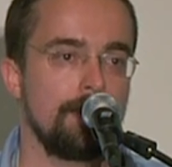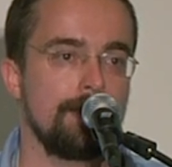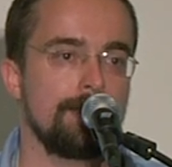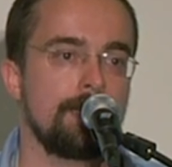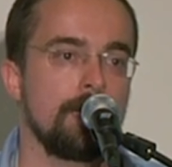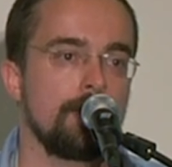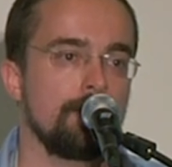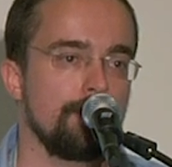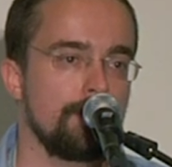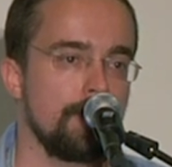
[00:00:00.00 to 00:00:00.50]

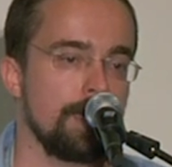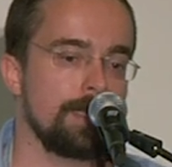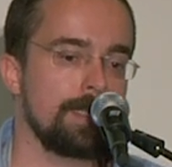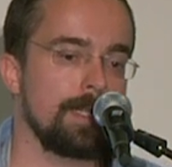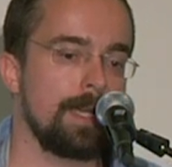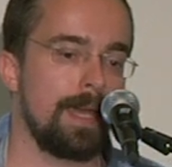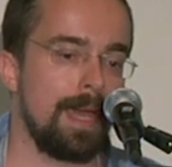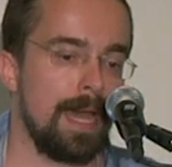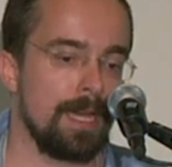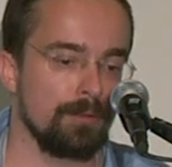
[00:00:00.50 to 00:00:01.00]
instead of just
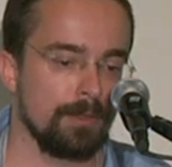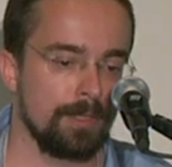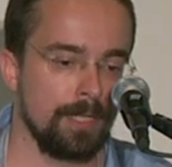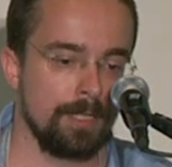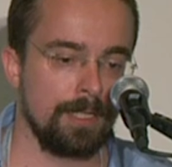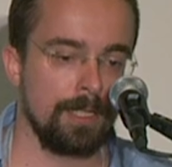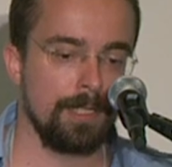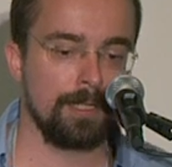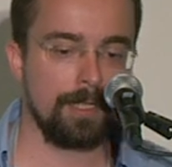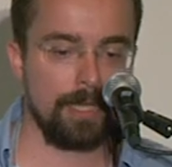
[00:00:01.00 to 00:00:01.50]

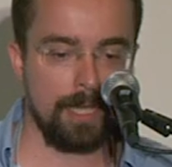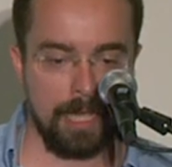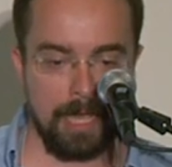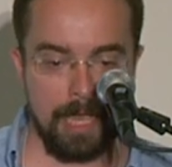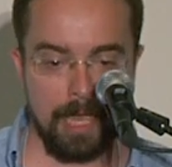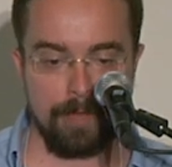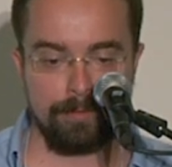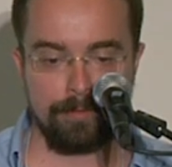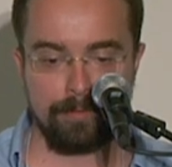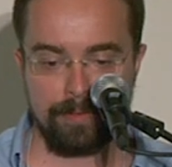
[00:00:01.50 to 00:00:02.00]
annotating
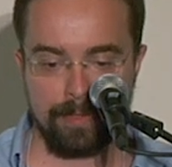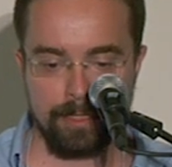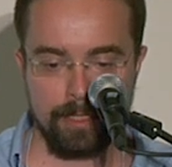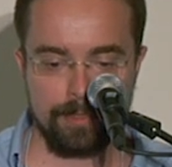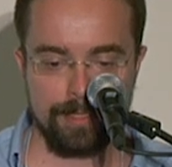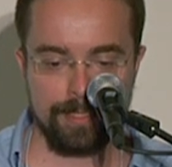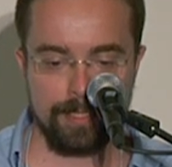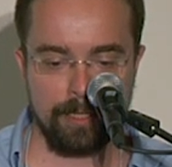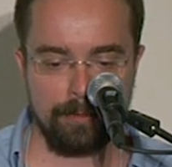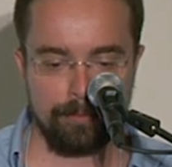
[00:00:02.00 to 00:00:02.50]
everything
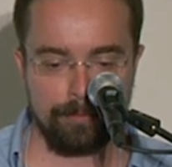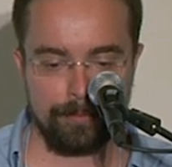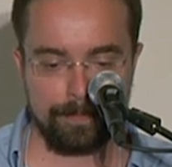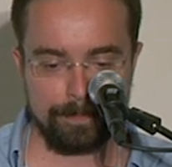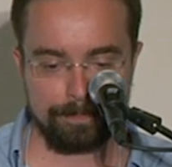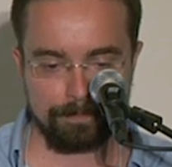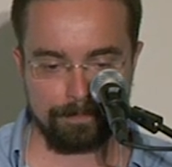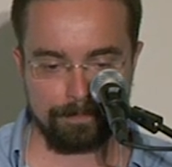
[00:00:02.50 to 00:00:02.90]
ourselves.